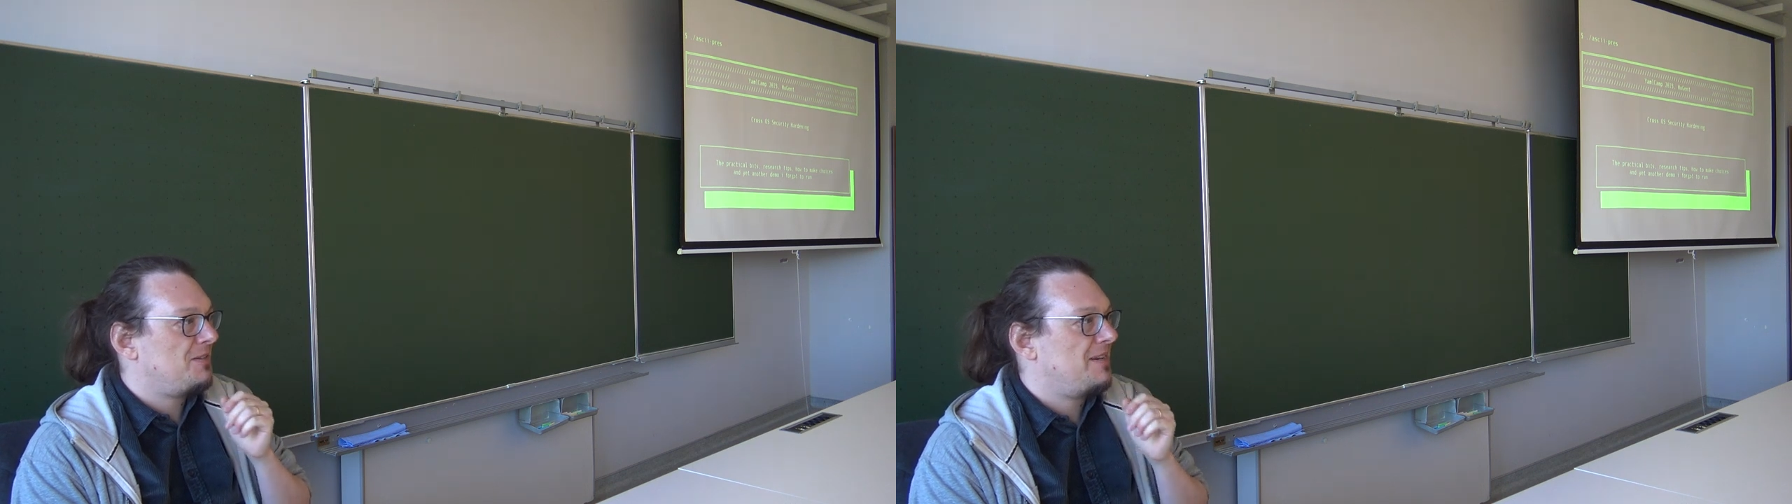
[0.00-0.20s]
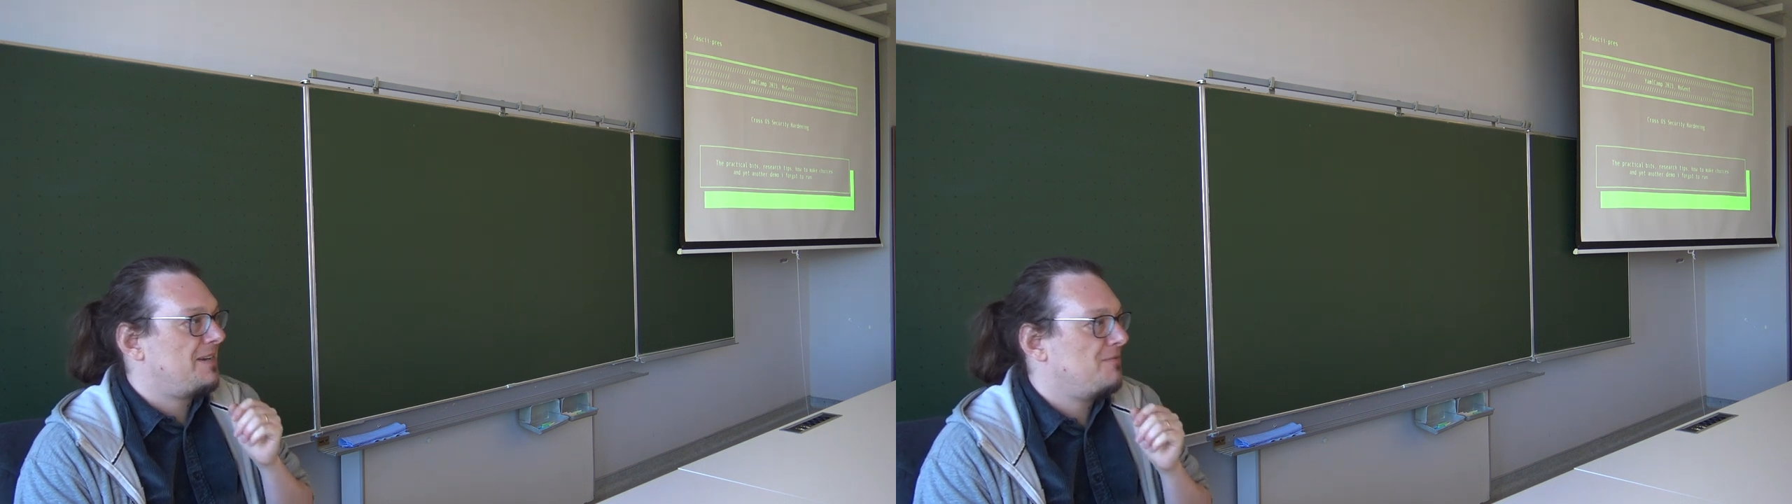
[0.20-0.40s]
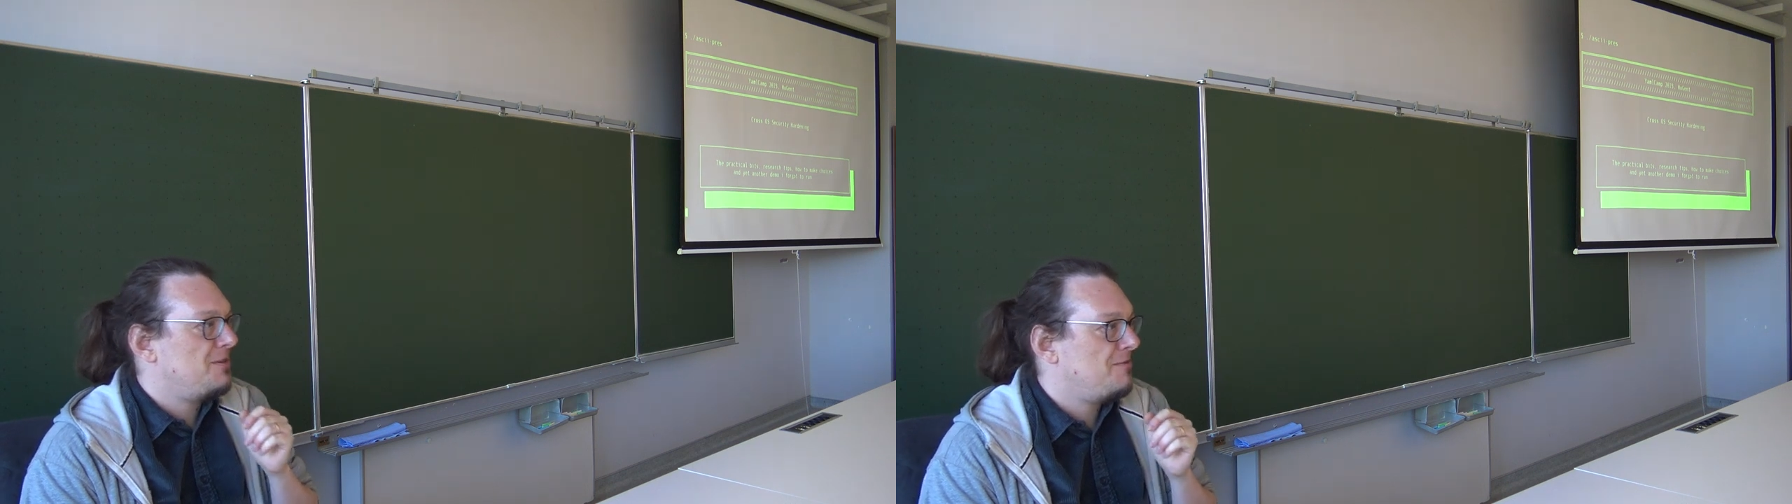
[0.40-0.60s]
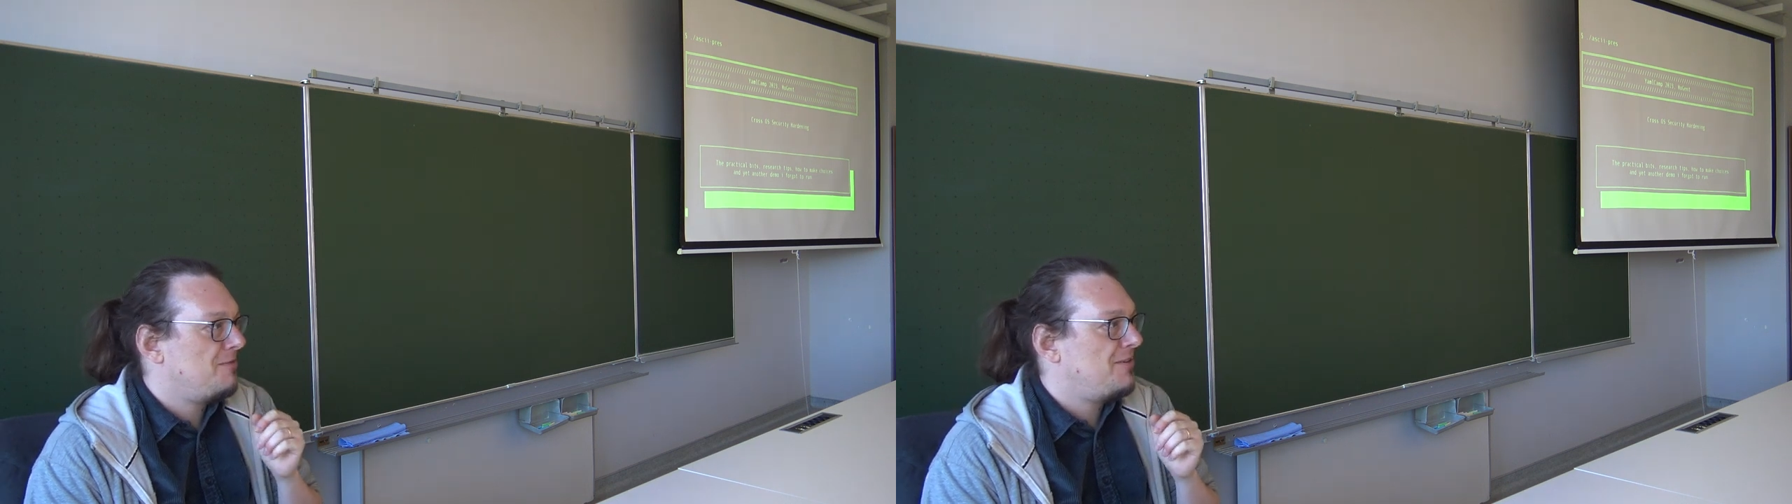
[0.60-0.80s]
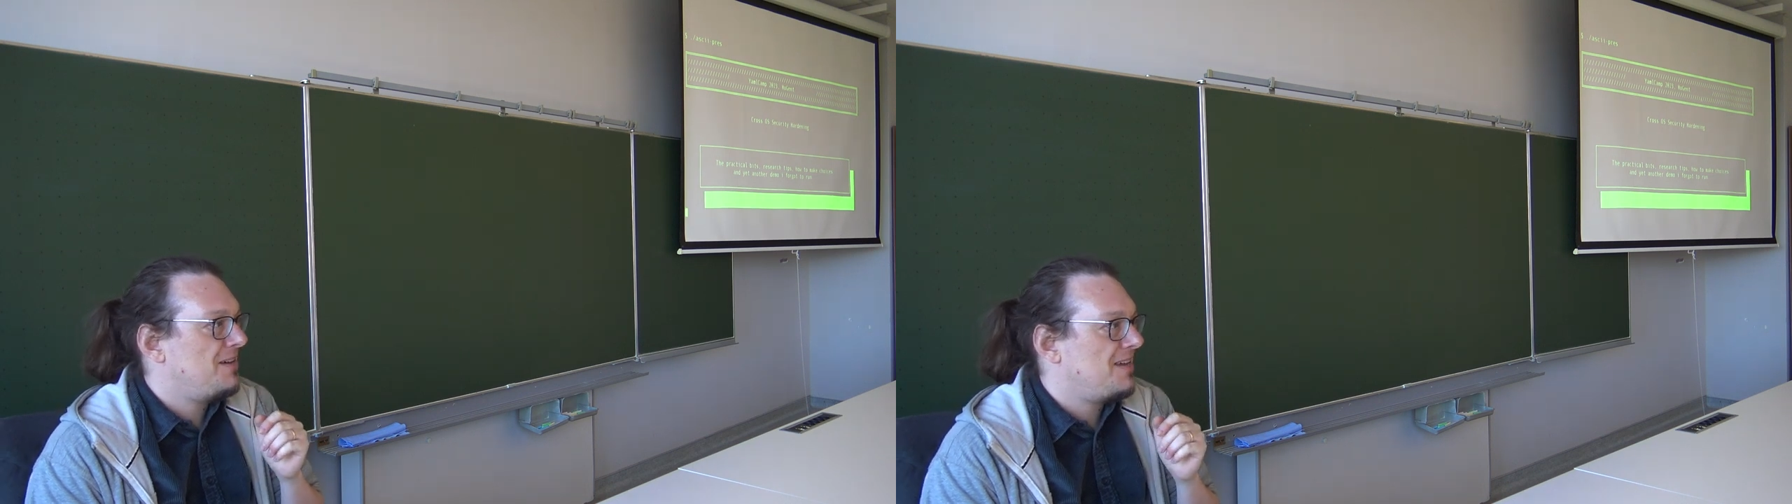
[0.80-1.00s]
a second when you
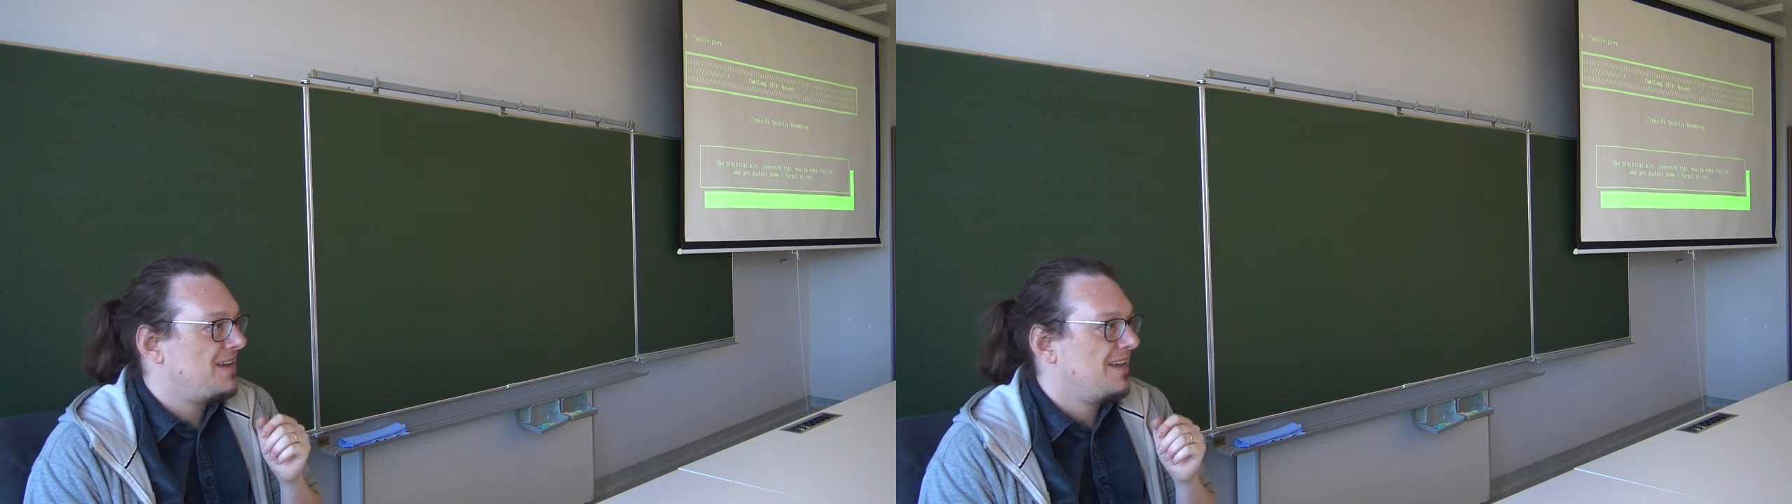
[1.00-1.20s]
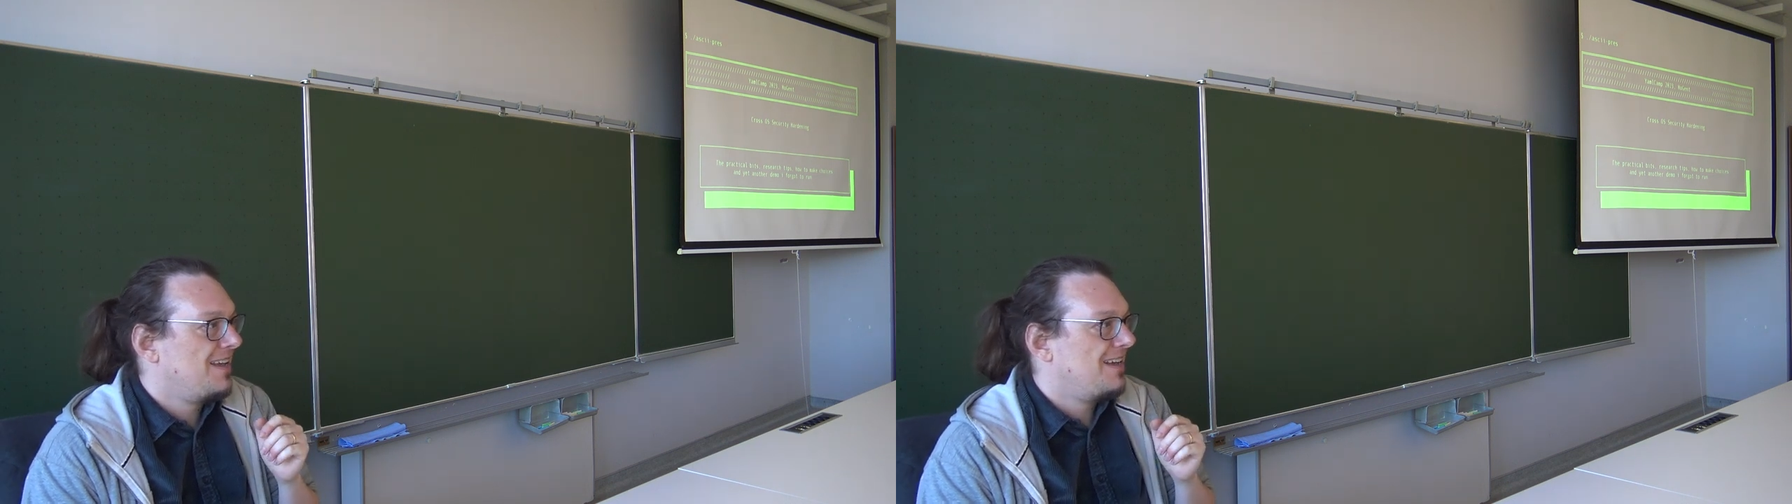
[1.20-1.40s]
were thinking.